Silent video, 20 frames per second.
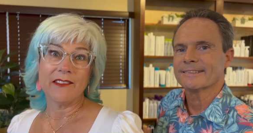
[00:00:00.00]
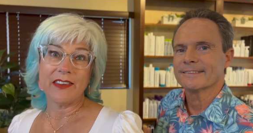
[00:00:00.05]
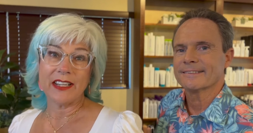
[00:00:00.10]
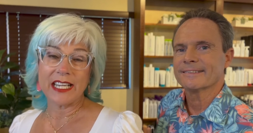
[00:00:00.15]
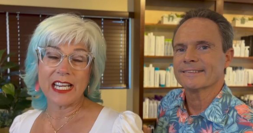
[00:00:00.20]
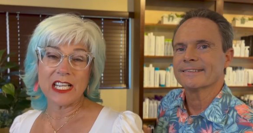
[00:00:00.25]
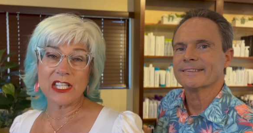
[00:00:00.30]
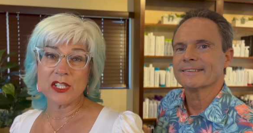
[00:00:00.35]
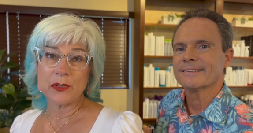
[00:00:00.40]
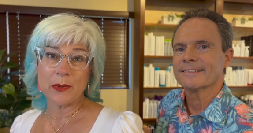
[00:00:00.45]

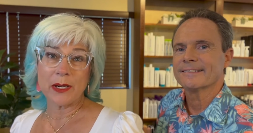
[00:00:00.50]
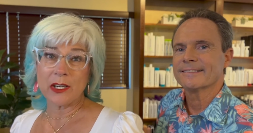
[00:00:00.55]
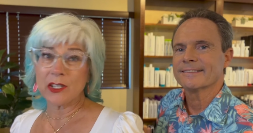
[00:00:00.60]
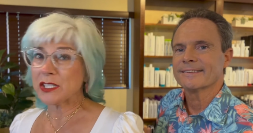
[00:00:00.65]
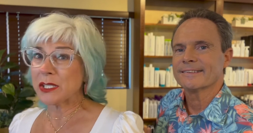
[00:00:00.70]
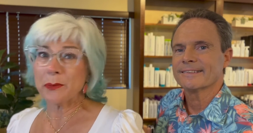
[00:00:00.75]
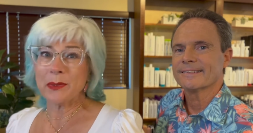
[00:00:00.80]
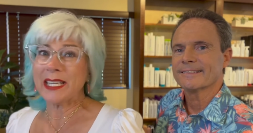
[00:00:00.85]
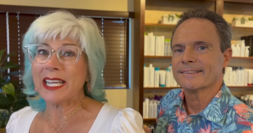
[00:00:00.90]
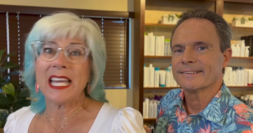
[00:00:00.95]
Speaker 1: vacation
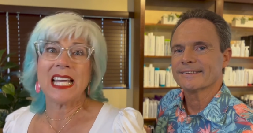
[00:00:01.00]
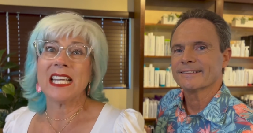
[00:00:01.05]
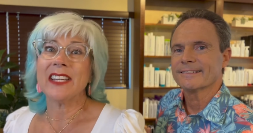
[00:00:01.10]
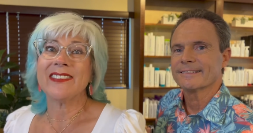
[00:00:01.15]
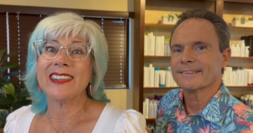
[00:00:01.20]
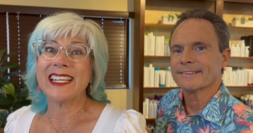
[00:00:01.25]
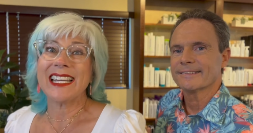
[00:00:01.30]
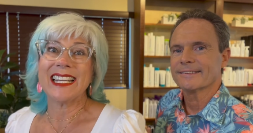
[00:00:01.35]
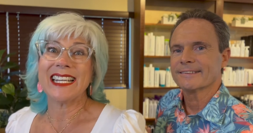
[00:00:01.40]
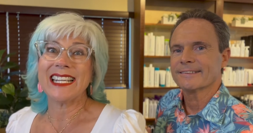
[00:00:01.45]
rentals, and we can't
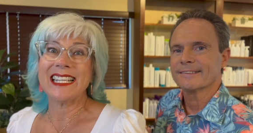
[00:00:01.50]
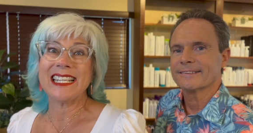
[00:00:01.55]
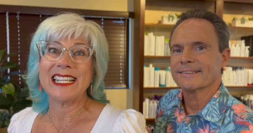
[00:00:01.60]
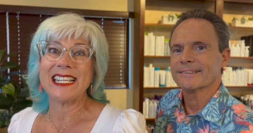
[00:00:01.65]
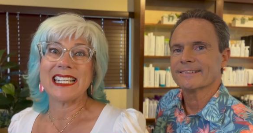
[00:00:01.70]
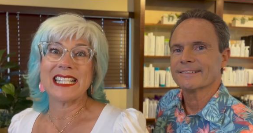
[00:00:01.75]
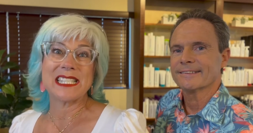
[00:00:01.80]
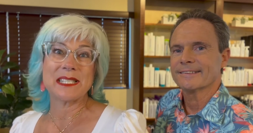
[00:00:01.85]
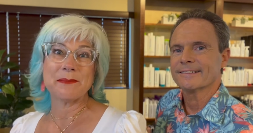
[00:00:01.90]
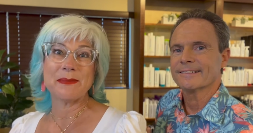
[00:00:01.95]
even get in.
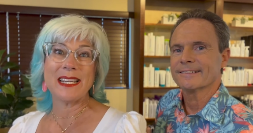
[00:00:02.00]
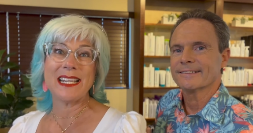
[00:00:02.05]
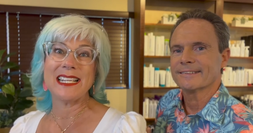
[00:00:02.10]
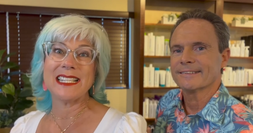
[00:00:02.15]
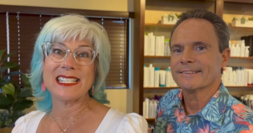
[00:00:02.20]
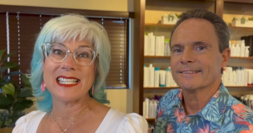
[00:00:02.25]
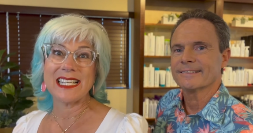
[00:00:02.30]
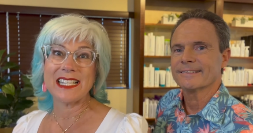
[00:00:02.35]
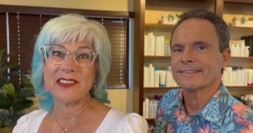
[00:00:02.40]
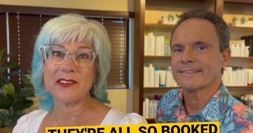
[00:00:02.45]
It's
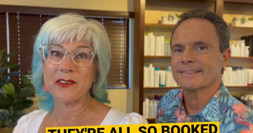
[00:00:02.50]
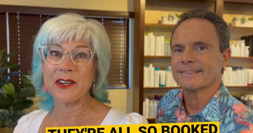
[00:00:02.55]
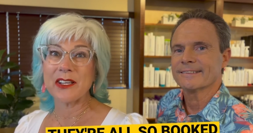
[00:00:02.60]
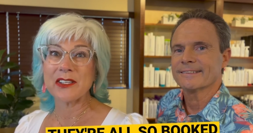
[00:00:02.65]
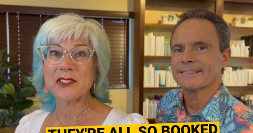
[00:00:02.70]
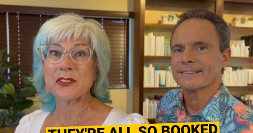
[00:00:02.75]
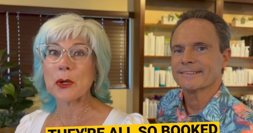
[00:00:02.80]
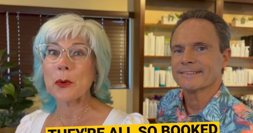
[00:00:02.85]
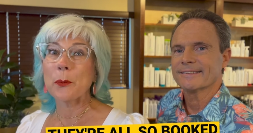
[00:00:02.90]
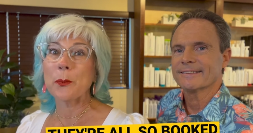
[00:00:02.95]
amazing. They're all
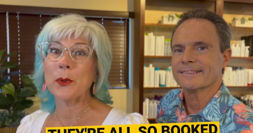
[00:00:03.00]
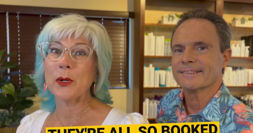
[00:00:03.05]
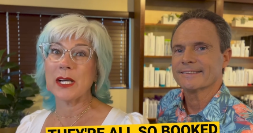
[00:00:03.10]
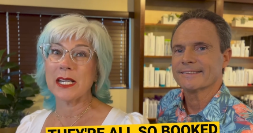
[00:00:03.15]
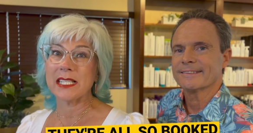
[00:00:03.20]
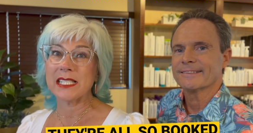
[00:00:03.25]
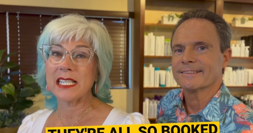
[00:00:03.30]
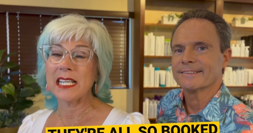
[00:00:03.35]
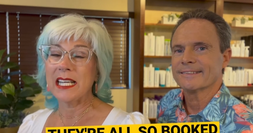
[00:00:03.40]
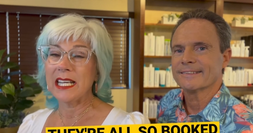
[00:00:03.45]
so
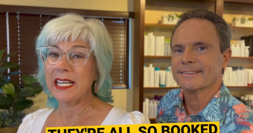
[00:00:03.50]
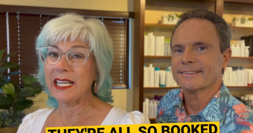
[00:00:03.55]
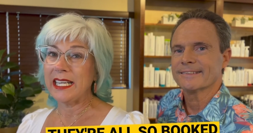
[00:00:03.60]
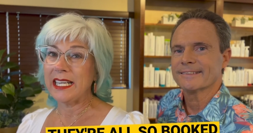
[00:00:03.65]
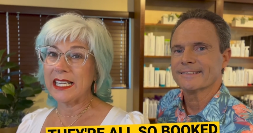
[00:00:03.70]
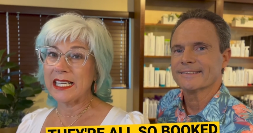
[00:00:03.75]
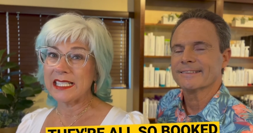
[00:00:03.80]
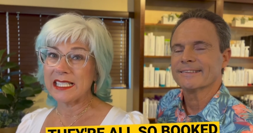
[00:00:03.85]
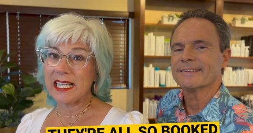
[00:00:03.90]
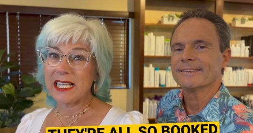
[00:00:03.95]
booked,
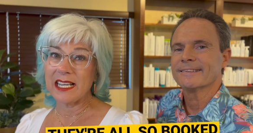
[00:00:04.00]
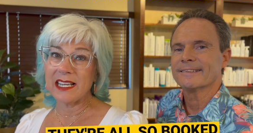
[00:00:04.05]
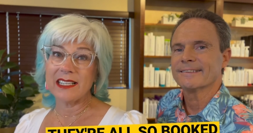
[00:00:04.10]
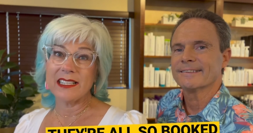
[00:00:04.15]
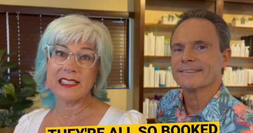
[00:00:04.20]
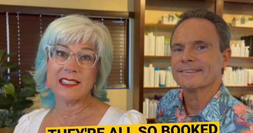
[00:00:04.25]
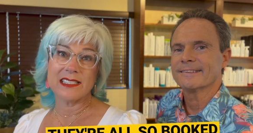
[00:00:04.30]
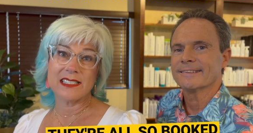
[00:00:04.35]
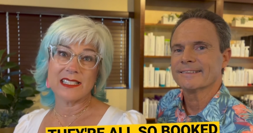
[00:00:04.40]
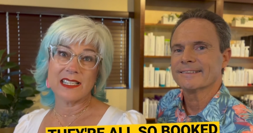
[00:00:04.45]
and uh,
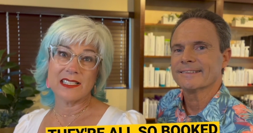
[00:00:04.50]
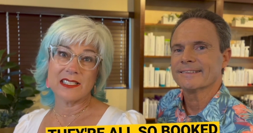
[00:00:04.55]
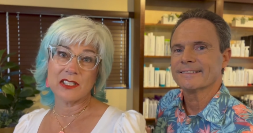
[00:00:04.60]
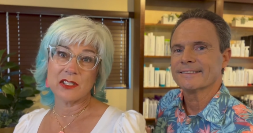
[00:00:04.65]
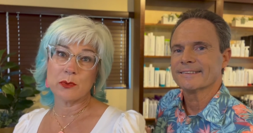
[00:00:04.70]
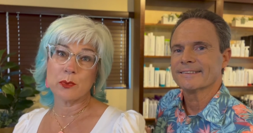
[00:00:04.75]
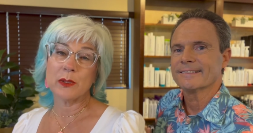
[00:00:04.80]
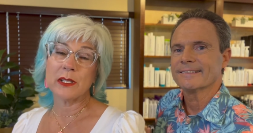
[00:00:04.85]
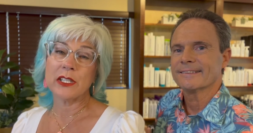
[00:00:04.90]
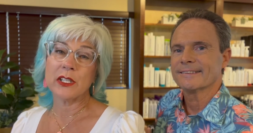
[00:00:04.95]
it's, uh,
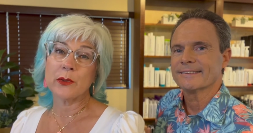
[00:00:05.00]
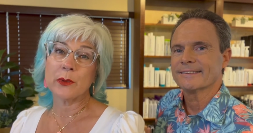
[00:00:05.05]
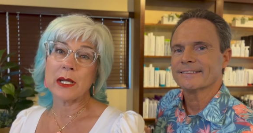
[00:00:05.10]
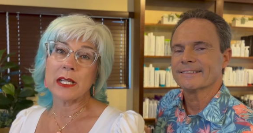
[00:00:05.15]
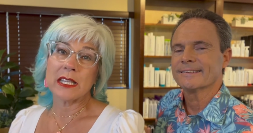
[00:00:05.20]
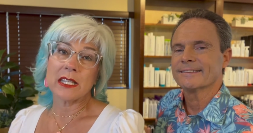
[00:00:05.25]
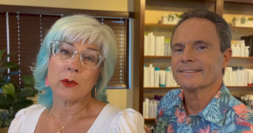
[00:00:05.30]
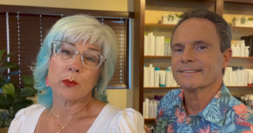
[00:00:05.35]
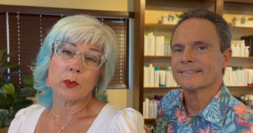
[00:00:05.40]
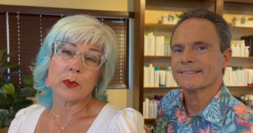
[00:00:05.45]
it's really
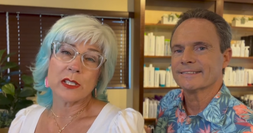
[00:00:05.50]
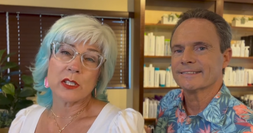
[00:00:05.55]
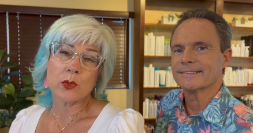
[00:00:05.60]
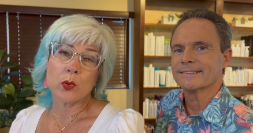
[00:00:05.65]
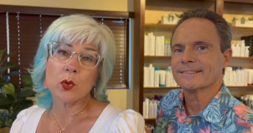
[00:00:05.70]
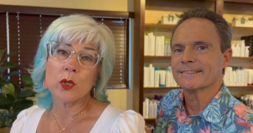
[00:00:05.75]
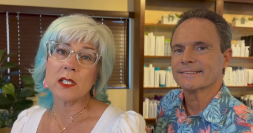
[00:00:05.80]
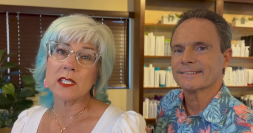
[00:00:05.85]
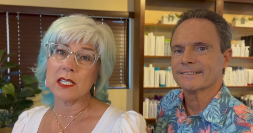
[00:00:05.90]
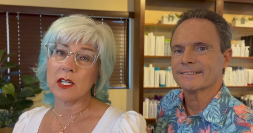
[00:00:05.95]
great. The
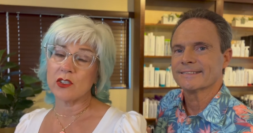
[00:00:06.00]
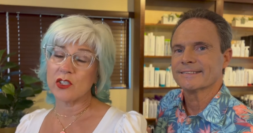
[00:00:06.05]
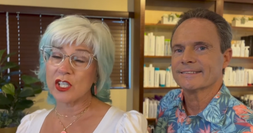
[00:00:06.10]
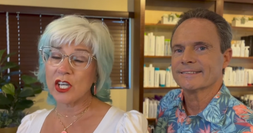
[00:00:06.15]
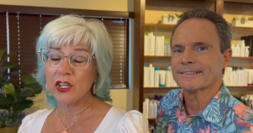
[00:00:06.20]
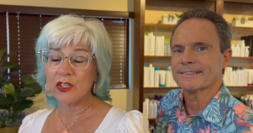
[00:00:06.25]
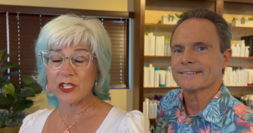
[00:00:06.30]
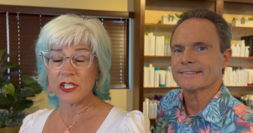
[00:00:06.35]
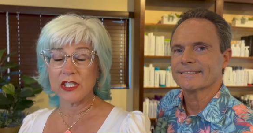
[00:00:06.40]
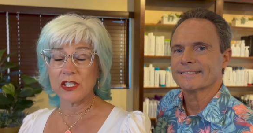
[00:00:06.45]
resorts are
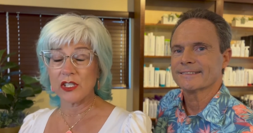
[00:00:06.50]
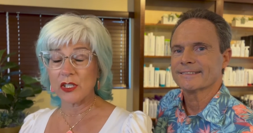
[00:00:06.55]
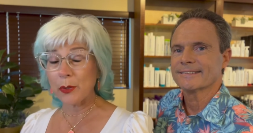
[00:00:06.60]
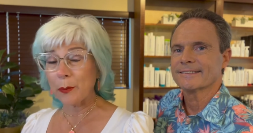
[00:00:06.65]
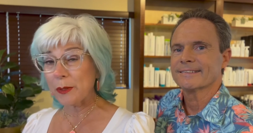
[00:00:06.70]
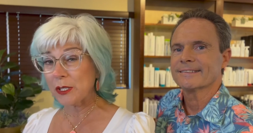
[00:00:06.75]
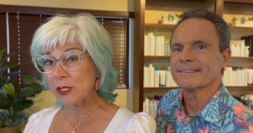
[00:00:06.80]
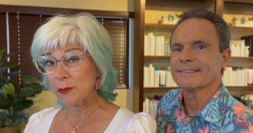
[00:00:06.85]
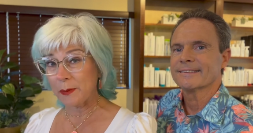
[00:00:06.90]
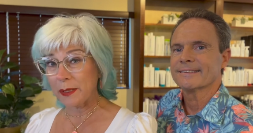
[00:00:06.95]
charging so
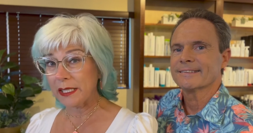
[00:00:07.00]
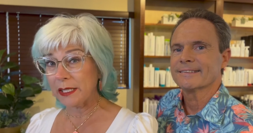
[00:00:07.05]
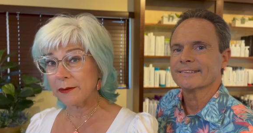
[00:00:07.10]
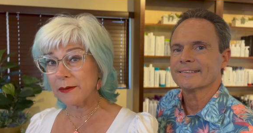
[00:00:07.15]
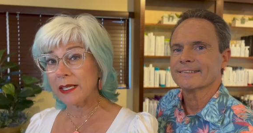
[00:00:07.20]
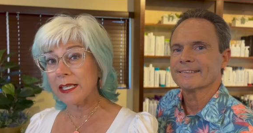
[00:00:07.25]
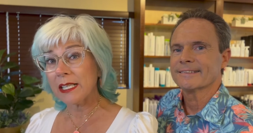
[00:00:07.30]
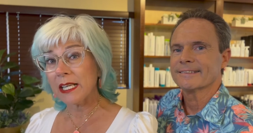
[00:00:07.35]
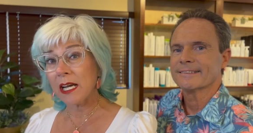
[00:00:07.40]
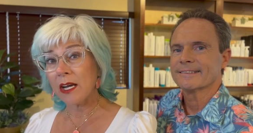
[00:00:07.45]
much money
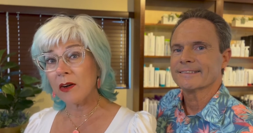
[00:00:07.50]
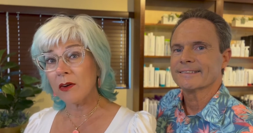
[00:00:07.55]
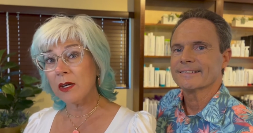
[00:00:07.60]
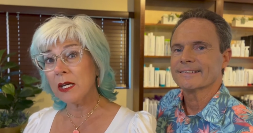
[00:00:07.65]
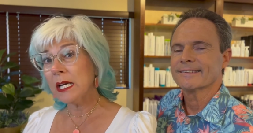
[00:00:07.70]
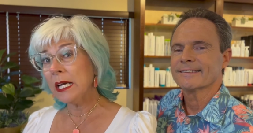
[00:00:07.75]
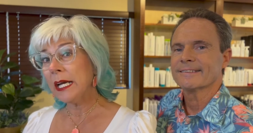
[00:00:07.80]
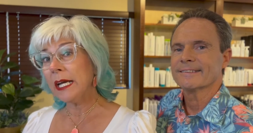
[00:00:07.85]
right now.